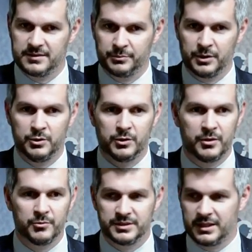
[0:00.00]
something
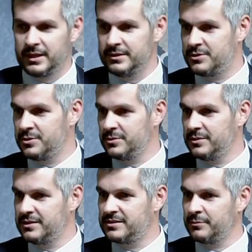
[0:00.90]
you can resign
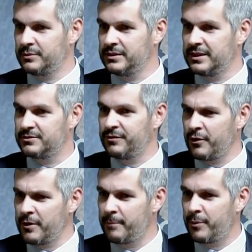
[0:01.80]
to. It's something that's
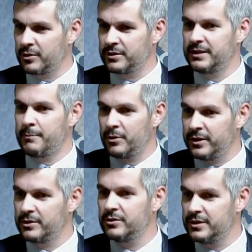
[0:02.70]
very important that
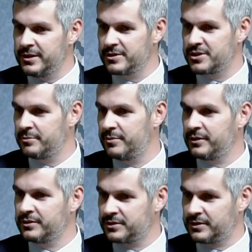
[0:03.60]
political leadership
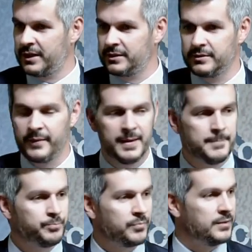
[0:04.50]
understand,
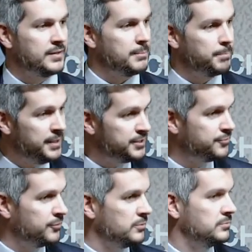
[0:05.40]
that
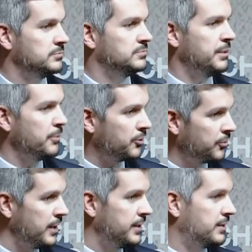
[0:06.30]
peaceful,
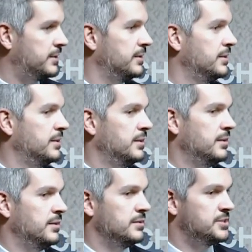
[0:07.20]
democratic
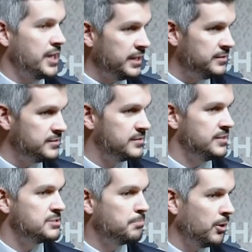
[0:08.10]

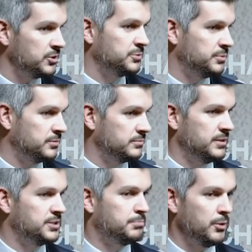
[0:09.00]
change is
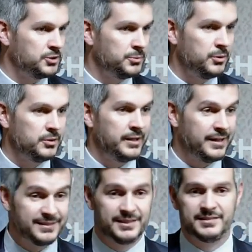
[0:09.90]
possible. It's possible
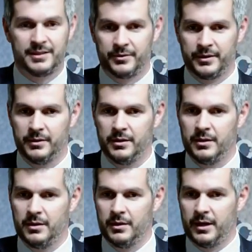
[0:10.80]
and necessary.
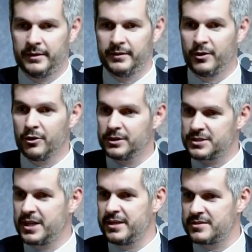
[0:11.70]
And that all
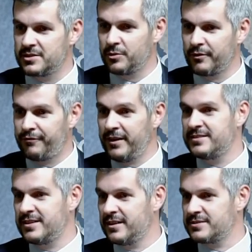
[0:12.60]
the changes we're
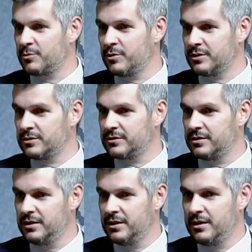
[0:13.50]
facing as a
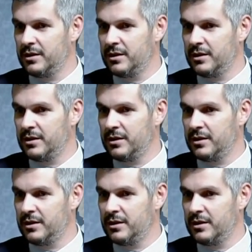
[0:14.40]
world